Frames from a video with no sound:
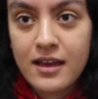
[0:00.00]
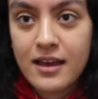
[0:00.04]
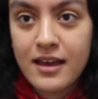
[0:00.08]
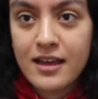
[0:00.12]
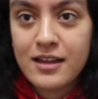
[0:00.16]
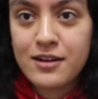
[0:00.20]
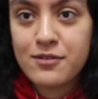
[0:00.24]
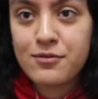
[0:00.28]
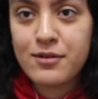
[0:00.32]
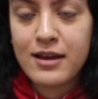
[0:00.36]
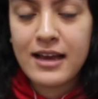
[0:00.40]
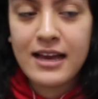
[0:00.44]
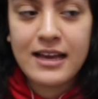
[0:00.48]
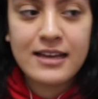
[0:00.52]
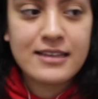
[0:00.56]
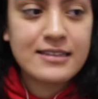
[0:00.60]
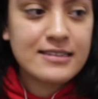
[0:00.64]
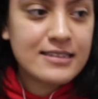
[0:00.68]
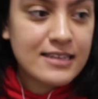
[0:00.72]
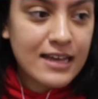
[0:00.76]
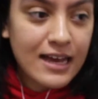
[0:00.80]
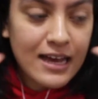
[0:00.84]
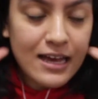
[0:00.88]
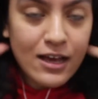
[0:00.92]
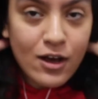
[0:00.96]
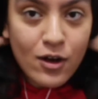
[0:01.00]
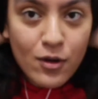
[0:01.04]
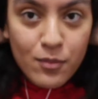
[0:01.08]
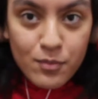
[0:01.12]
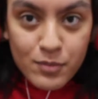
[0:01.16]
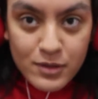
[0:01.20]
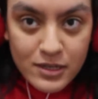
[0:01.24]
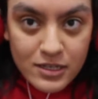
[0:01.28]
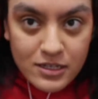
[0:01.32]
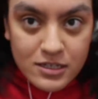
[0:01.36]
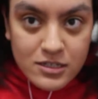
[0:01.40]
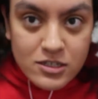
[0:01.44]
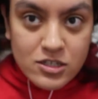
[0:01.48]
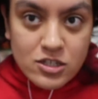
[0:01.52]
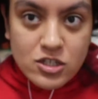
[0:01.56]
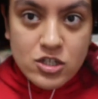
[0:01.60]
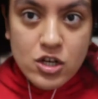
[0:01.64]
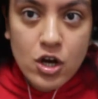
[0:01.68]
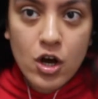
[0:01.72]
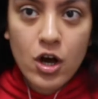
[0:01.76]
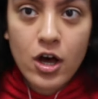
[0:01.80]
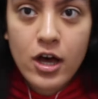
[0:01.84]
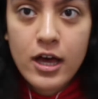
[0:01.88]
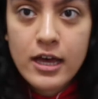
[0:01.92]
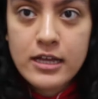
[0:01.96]
Anyways, I hope you
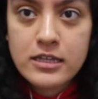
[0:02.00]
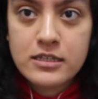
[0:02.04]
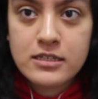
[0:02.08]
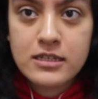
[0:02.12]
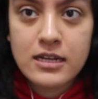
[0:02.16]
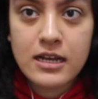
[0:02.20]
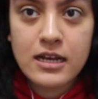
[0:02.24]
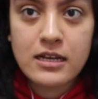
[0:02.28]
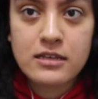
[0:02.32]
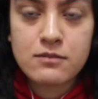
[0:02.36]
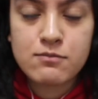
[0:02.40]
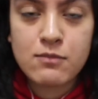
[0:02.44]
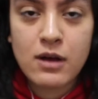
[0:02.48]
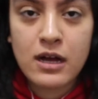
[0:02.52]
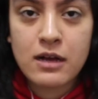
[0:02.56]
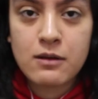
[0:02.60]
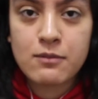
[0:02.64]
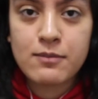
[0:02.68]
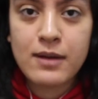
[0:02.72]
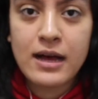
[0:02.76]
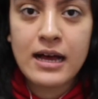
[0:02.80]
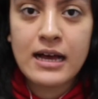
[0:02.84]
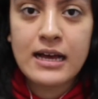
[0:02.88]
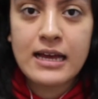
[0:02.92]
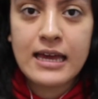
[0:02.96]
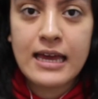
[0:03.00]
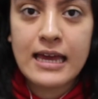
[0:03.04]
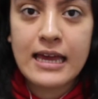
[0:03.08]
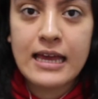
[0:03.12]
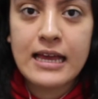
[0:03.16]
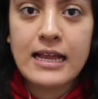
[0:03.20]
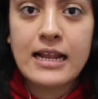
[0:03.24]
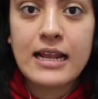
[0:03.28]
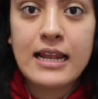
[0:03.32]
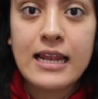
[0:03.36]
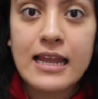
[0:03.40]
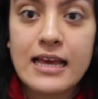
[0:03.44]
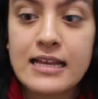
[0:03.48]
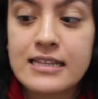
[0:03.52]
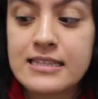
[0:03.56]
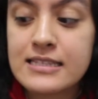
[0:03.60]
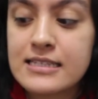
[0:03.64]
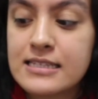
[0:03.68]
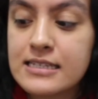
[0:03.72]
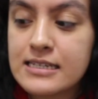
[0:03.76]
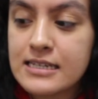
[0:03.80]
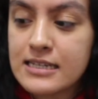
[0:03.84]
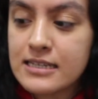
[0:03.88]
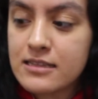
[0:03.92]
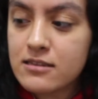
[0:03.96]
enjoy today's mukbang and
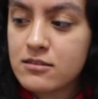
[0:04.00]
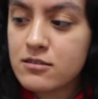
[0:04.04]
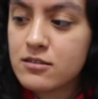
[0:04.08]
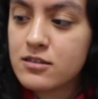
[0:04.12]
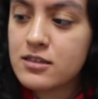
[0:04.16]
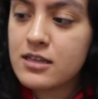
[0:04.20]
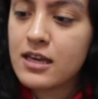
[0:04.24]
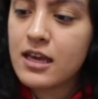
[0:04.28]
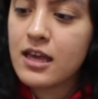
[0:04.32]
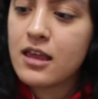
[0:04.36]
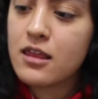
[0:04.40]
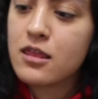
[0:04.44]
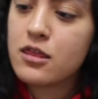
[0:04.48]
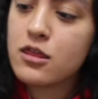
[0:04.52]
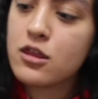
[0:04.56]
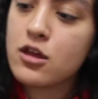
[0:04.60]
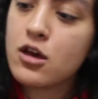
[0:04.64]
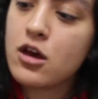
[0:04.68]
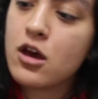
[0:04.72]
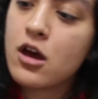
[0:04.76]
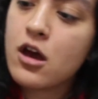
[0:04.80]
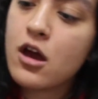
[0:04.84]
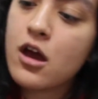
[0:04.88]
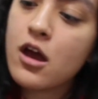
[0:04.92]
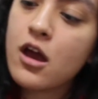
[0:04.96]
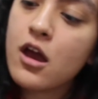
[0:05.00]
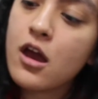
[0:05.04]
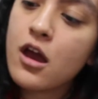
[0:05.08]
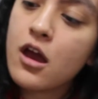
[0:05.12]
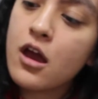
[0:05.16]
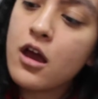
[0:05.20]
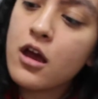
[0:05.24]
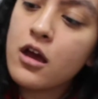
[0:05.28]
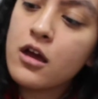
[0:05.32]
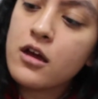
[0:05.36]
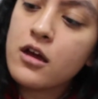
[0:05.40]
let's eat together.